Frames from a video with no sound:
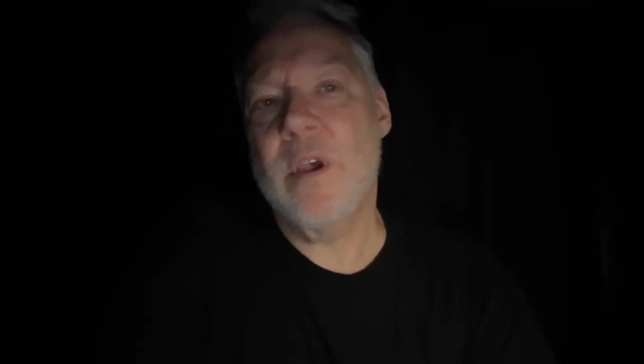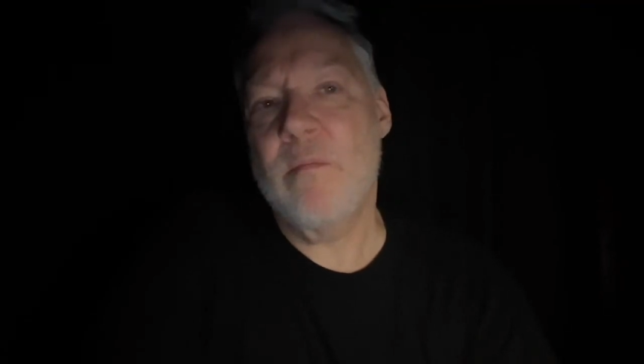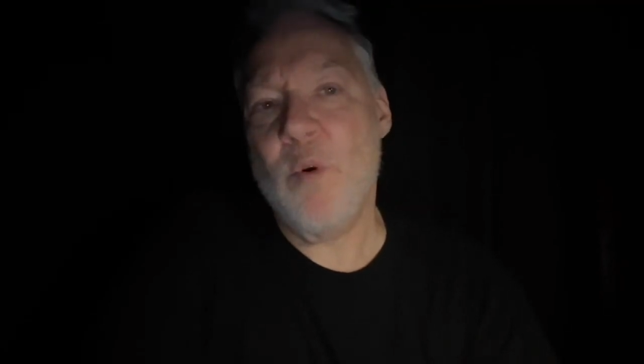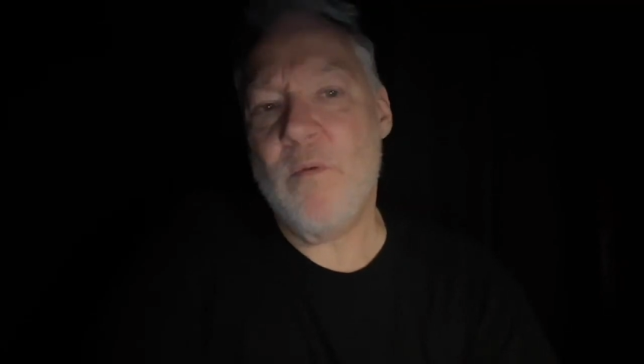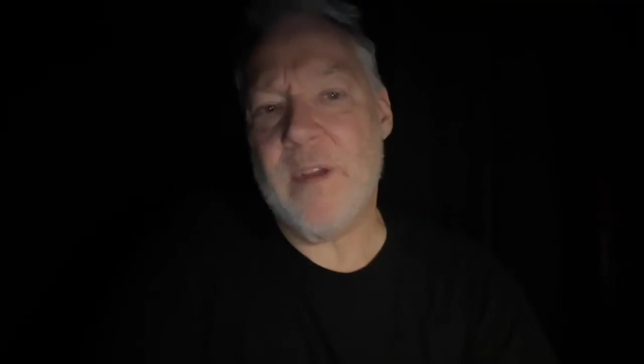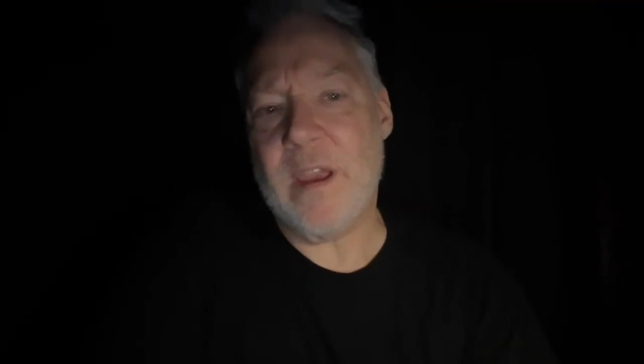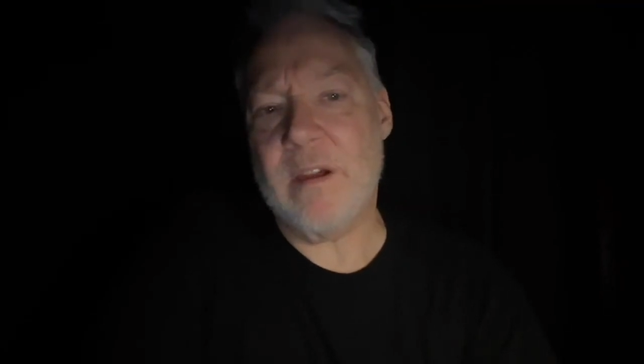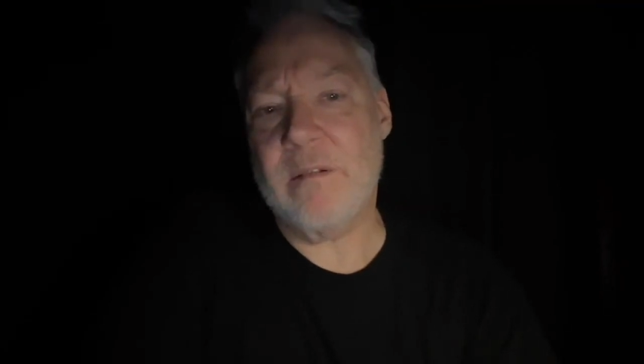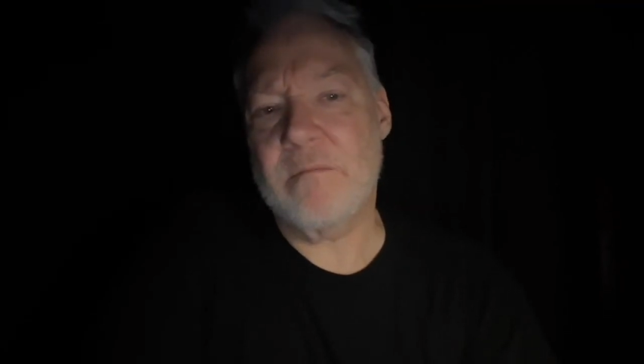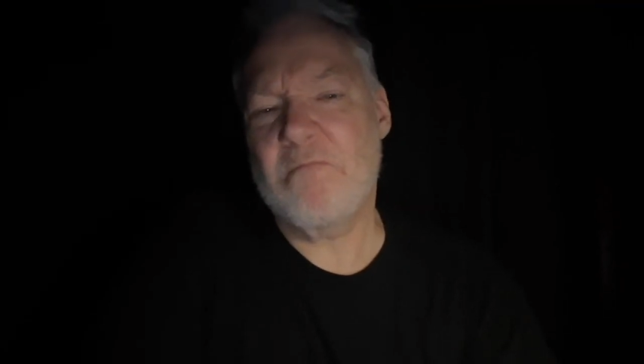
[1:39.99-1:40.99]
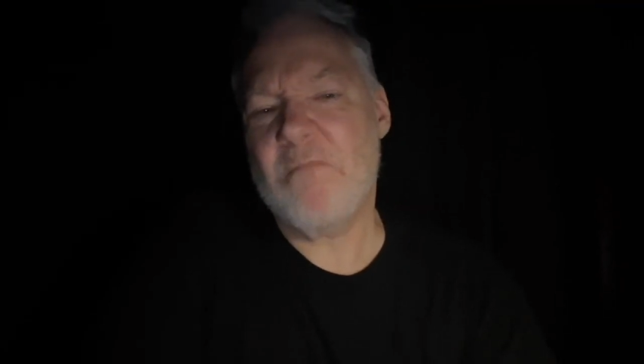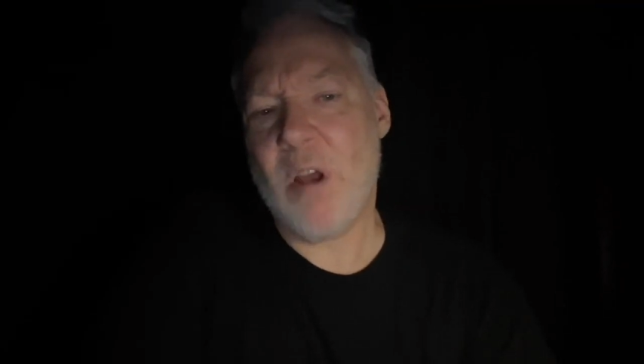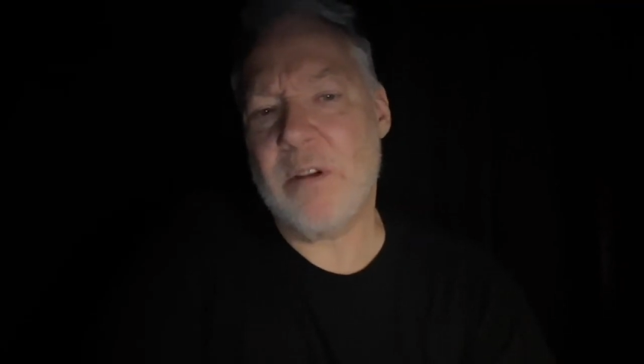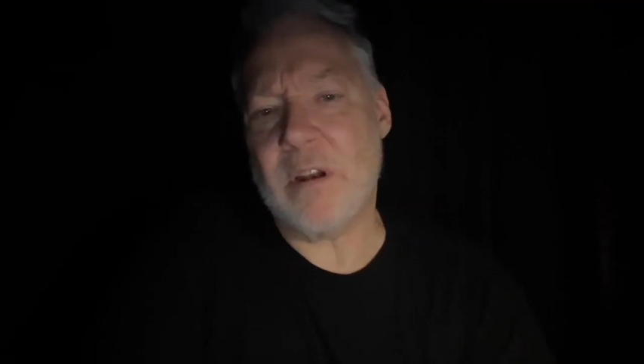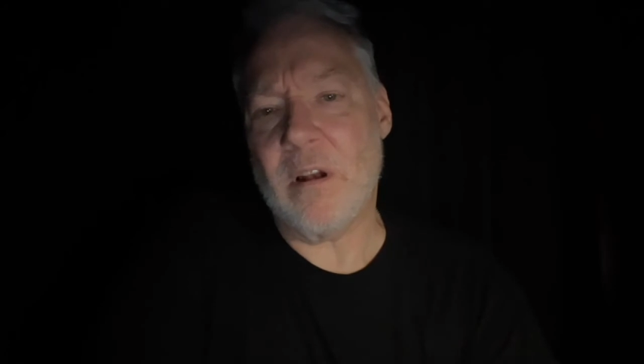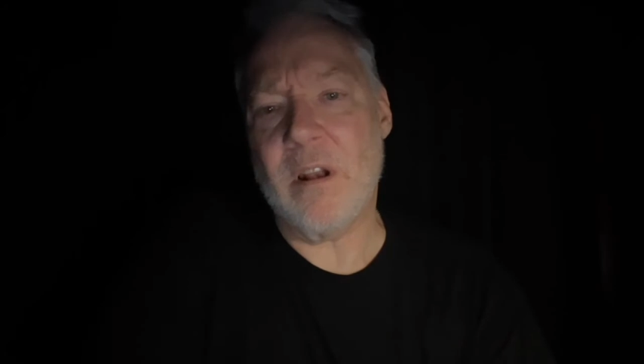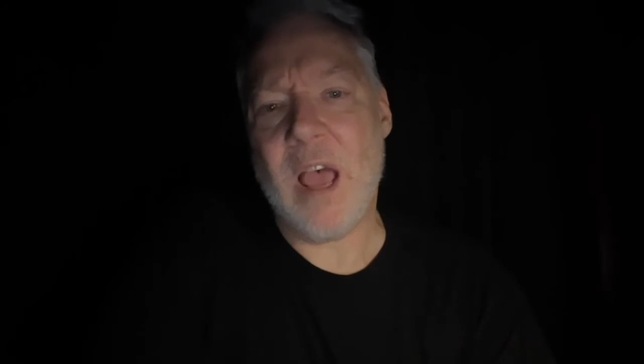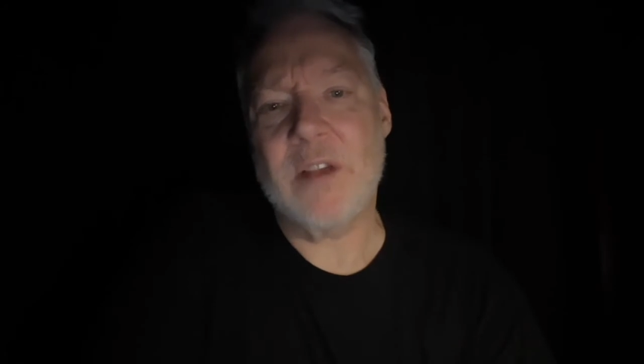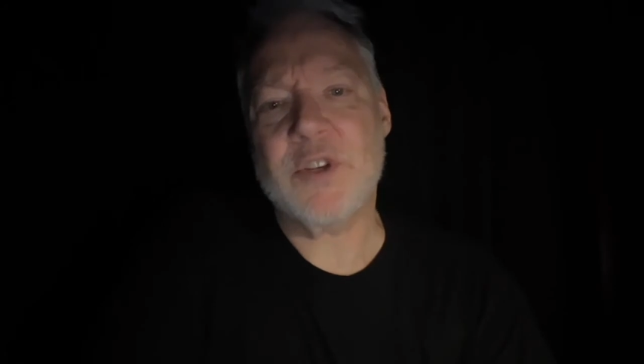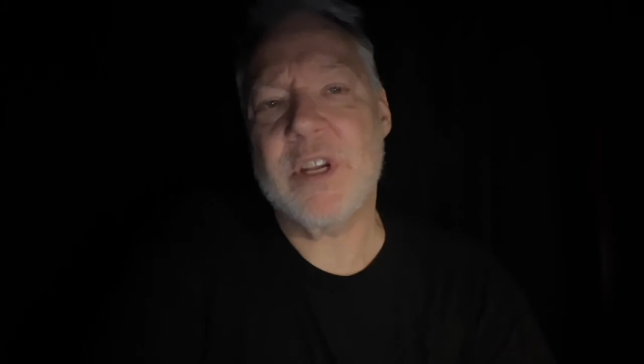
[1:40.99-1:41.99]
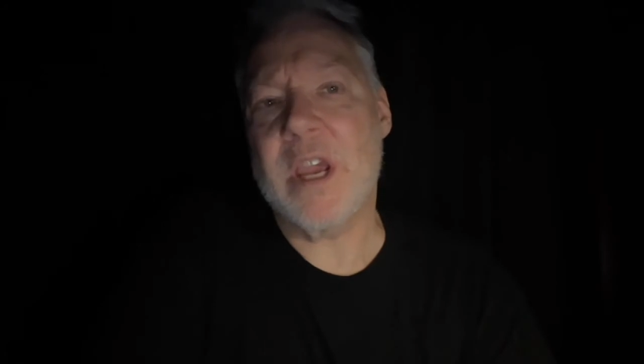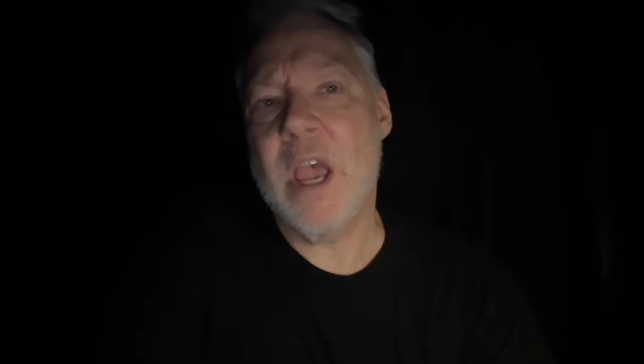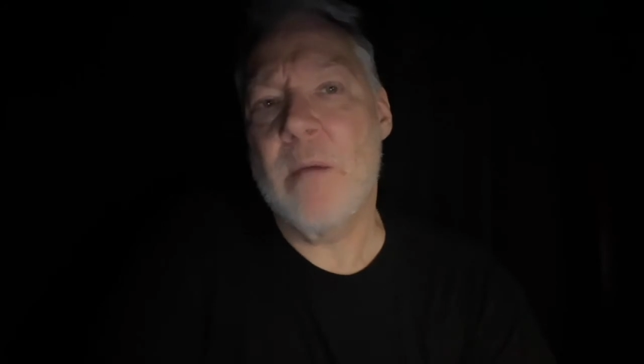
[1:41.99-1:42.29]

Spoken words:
moving a little as she